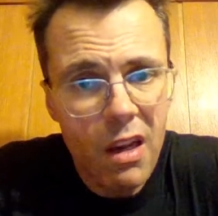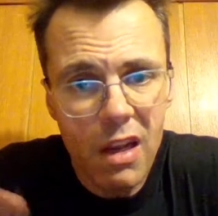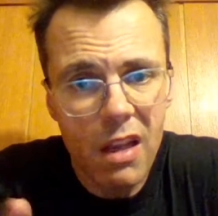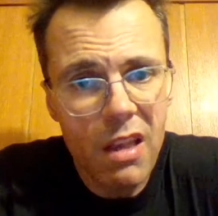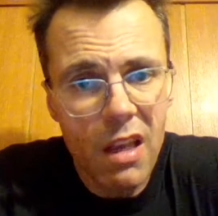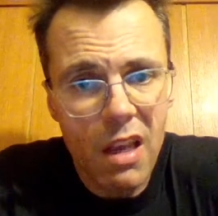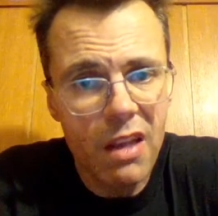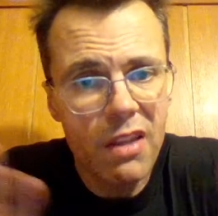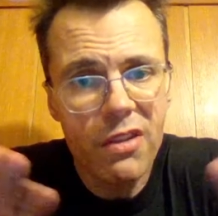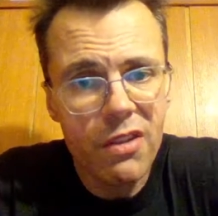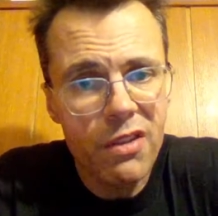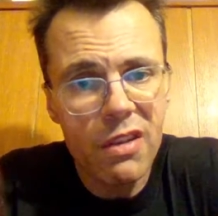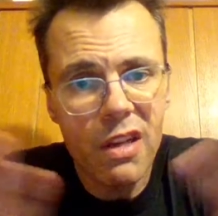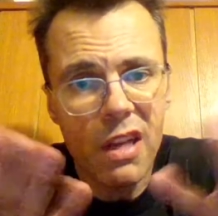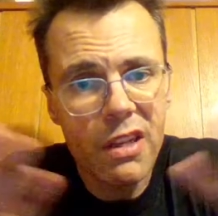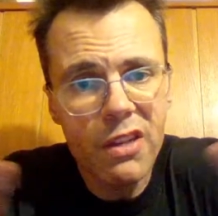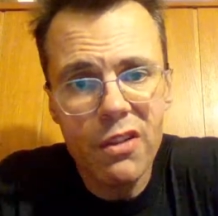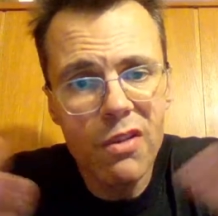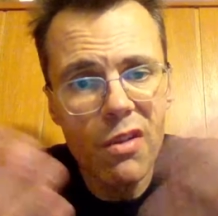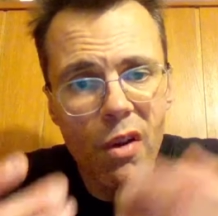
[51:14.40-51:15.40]
It, it's
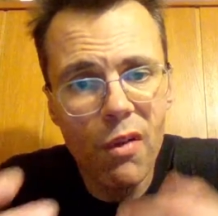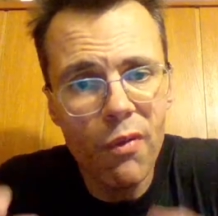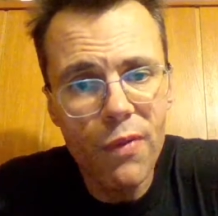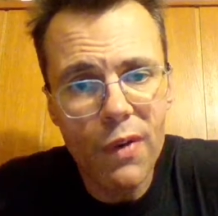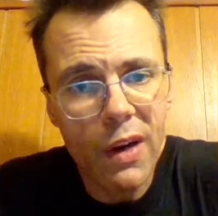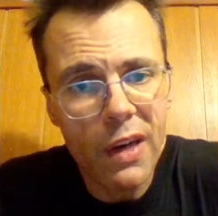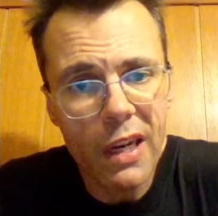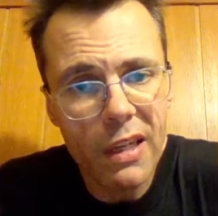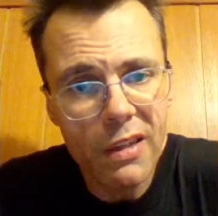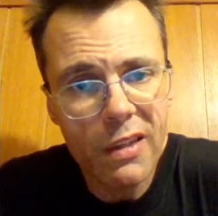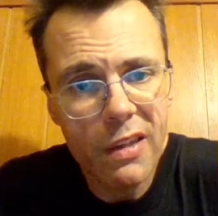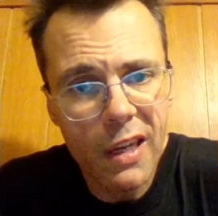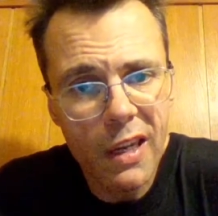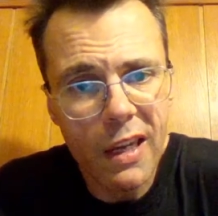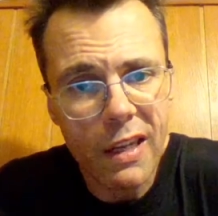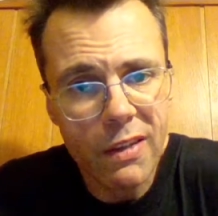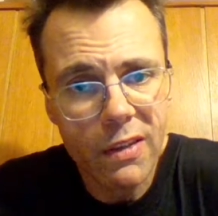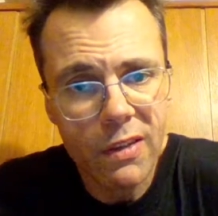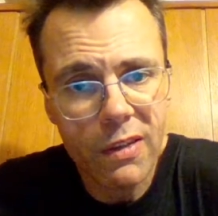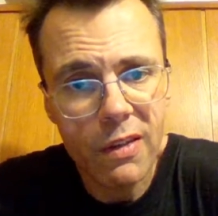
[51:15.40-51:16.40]
it's no fucking
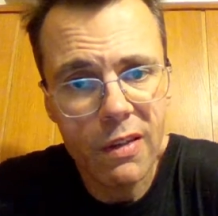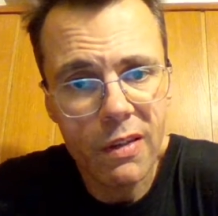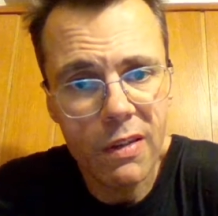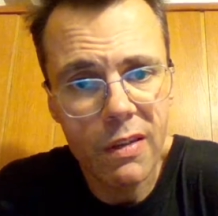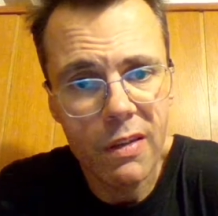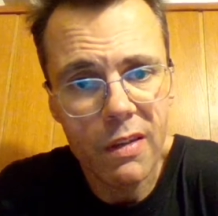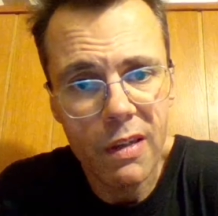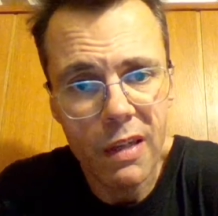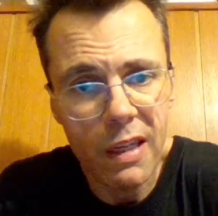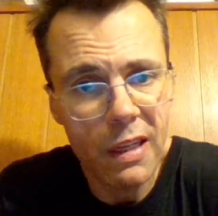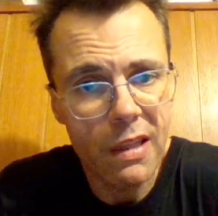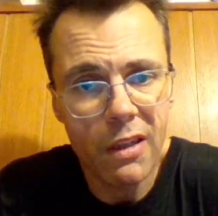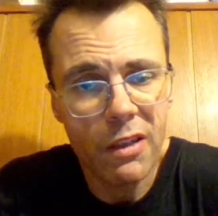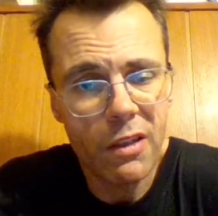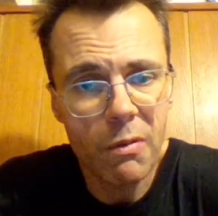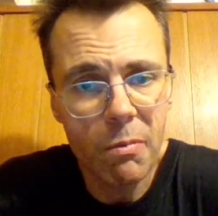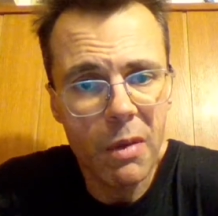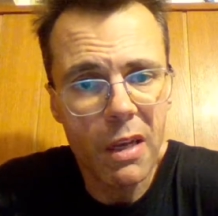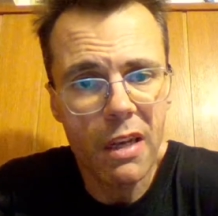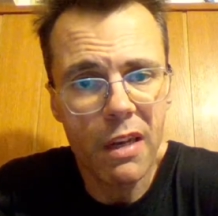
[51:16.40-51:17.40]
sense. It
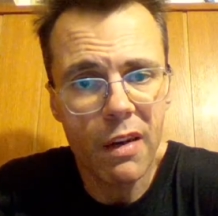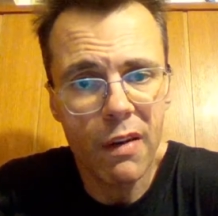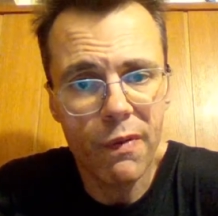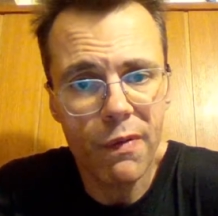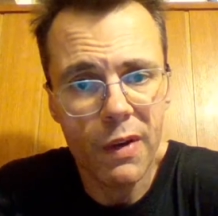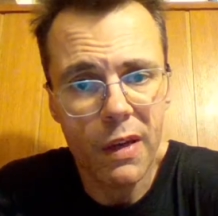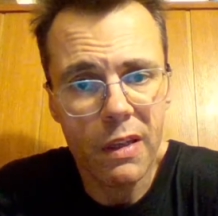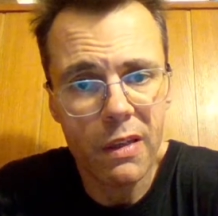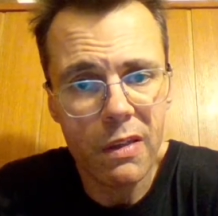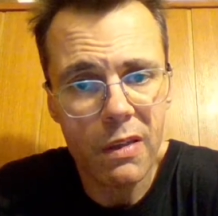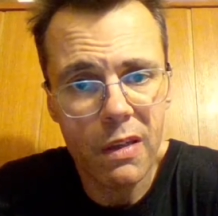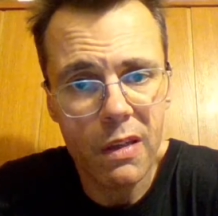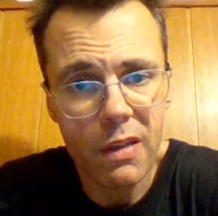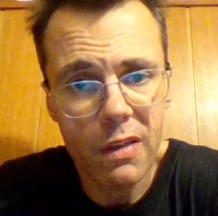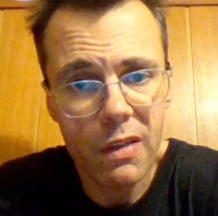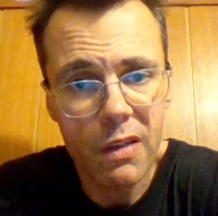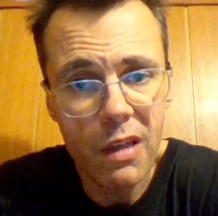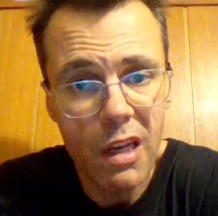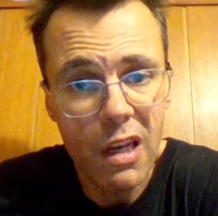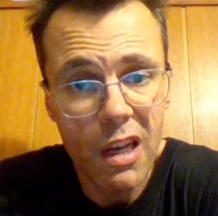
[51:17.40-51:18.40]
doesn't make any fucking
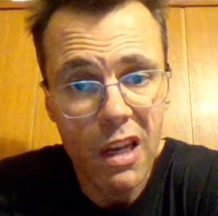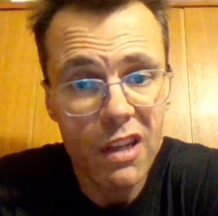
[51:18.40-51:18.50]
sense.